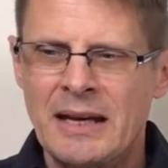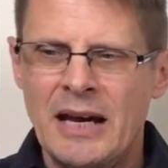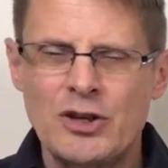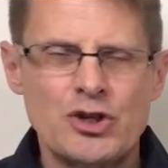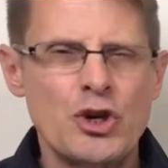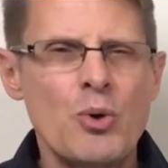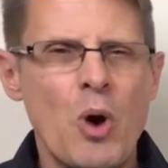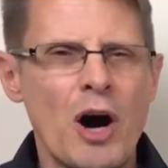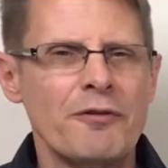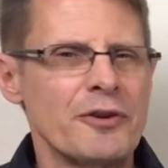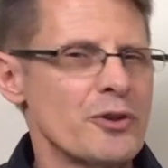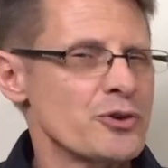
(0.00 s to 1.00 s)
And too
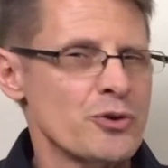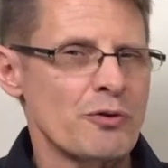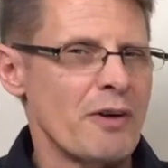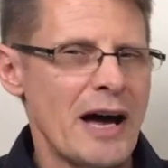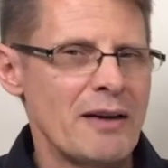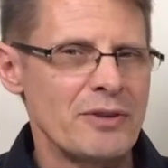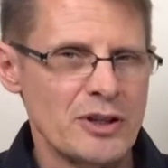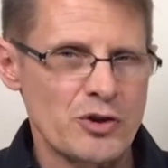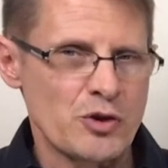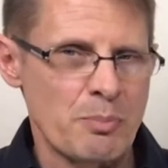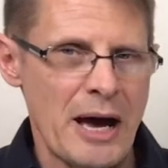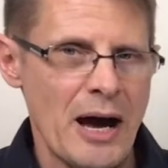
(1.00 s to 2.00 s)
often the surviving
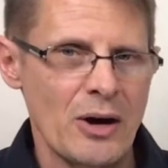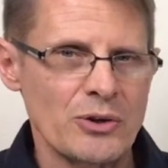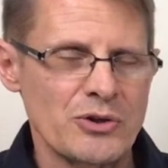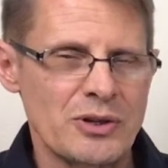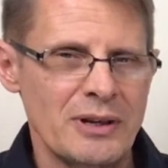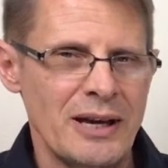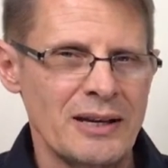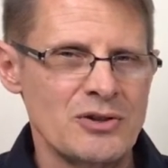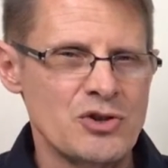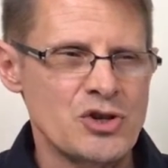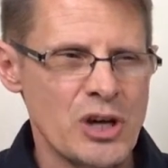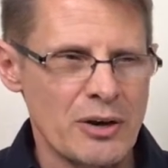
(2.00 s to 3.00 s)
spouse,
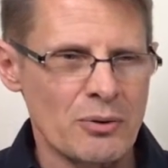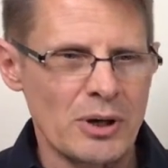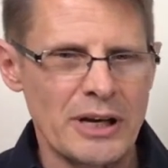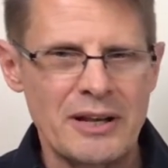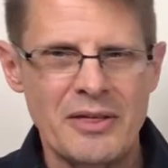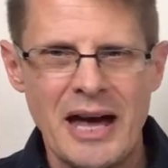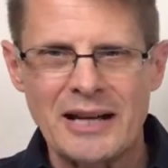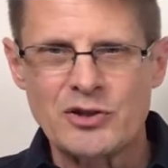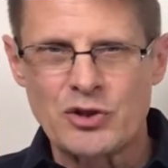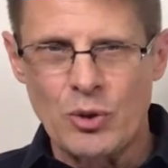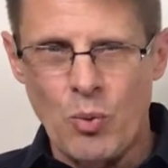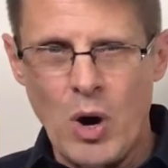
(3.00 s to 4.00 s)
and generally
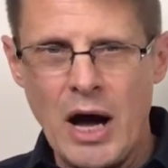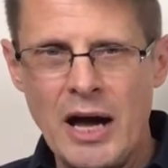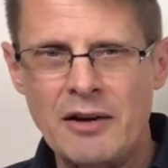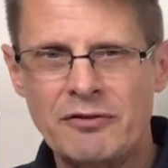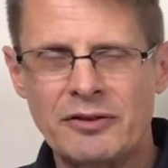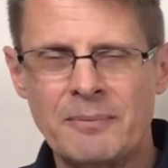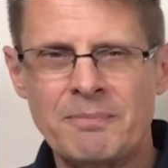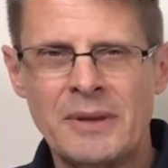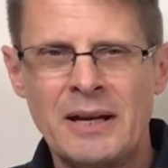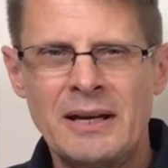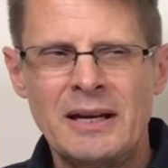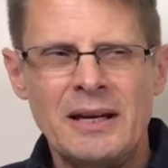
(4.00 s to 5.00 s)
that's the wife,
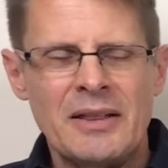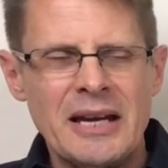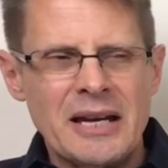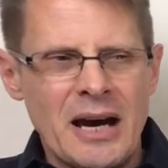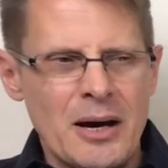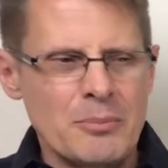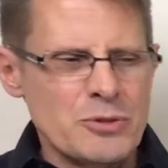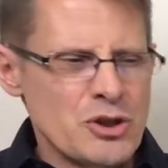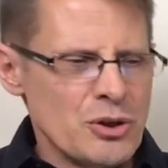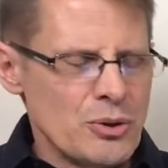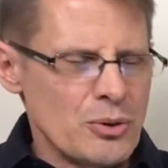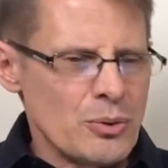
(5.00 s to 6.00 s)
they come
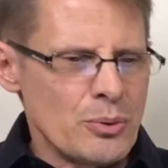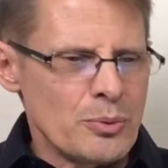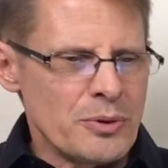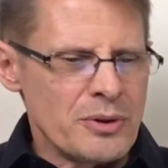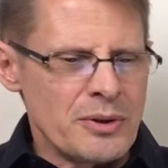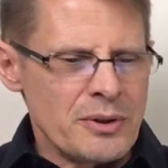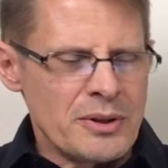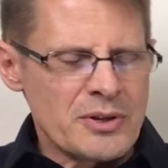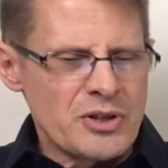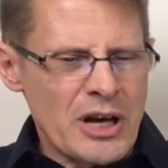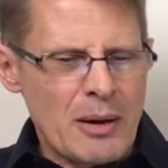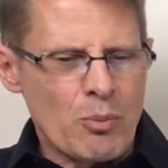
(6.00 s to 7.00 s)
to
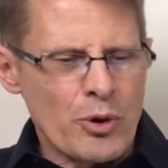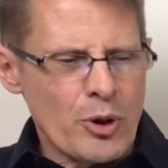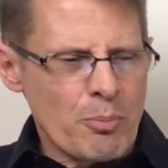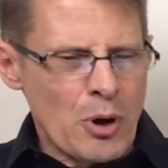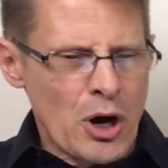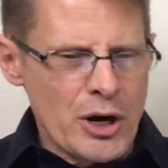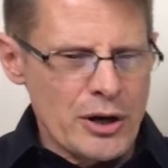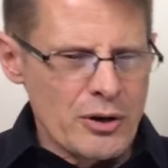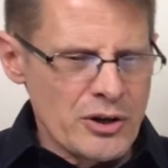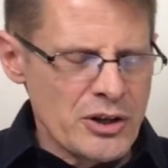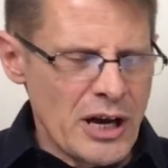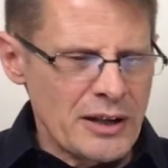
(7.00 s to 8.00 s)
this time where their
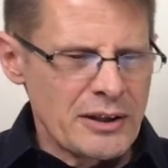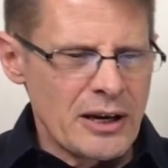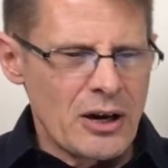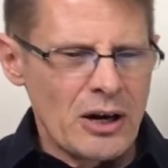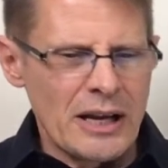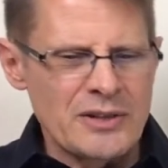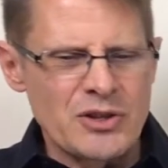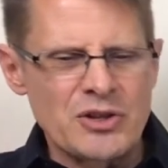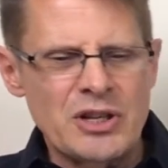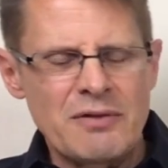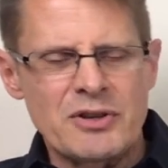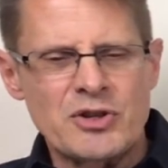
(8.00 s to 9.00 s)
partner is not there. And let's
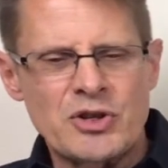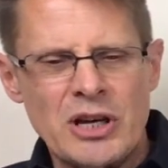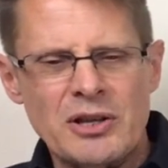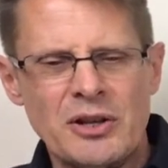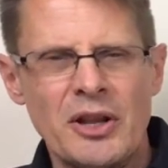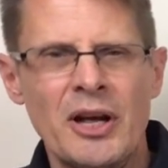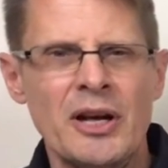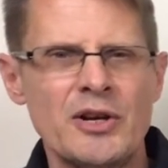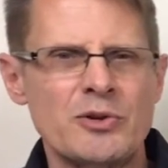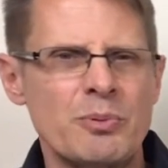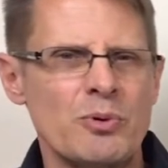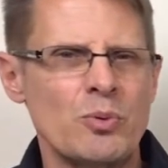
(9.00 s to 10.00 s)
just even say that the
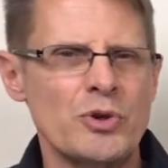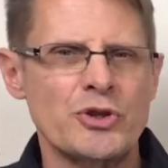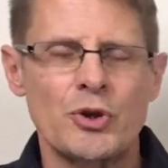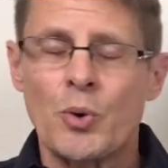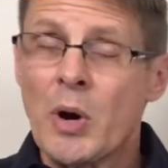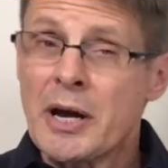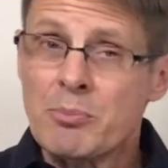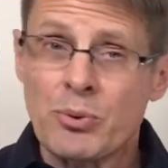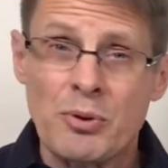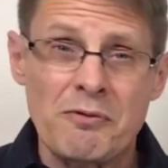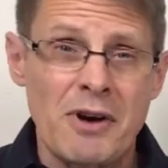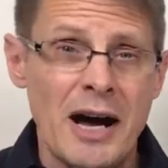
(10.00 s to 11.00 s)
husband was a great
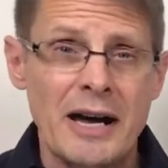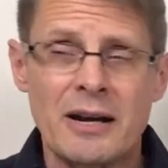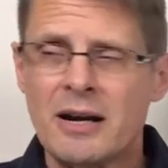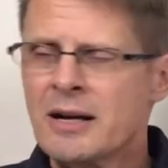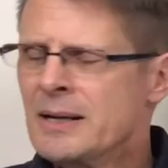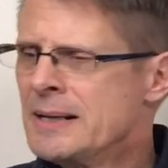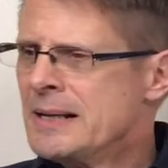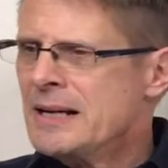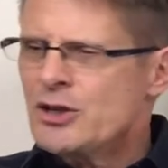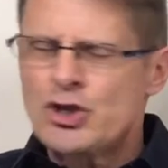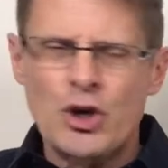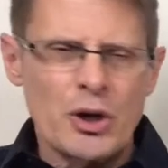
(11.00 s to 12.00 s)
provider,
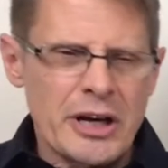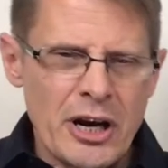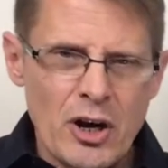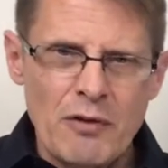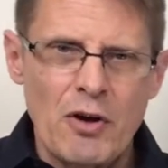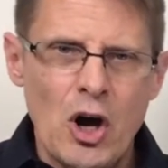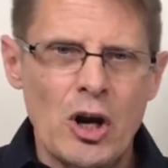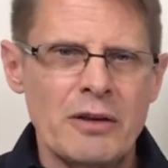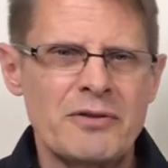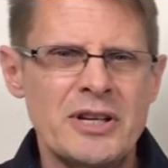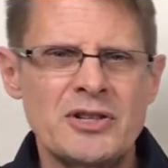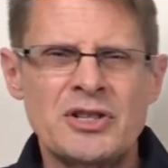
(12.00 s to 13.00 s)
took care of all
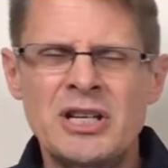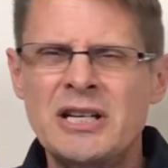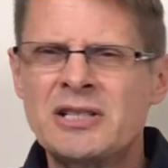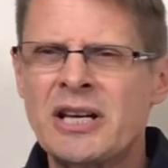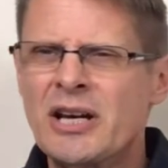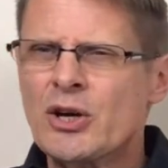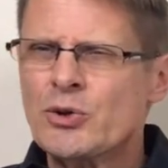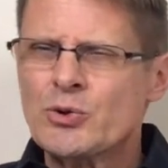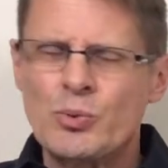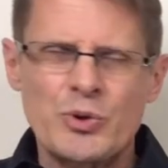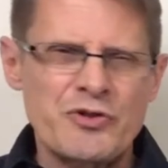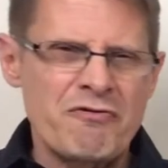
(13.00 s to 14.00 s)
of these
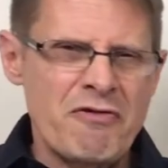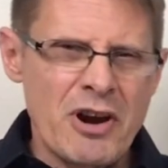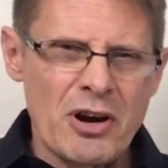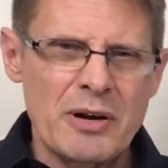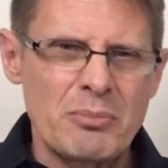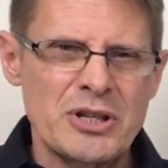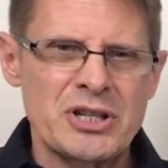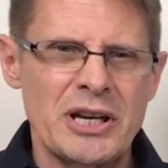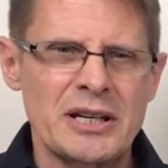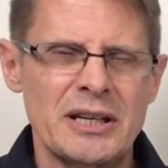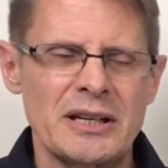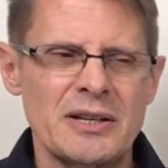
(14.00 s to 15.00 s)
details, was very
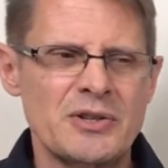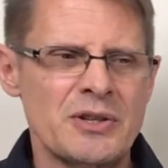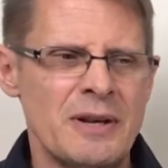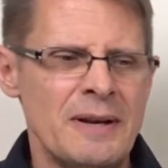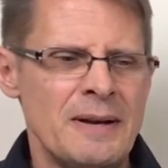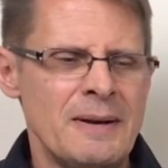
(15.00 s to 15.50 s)
meticulous.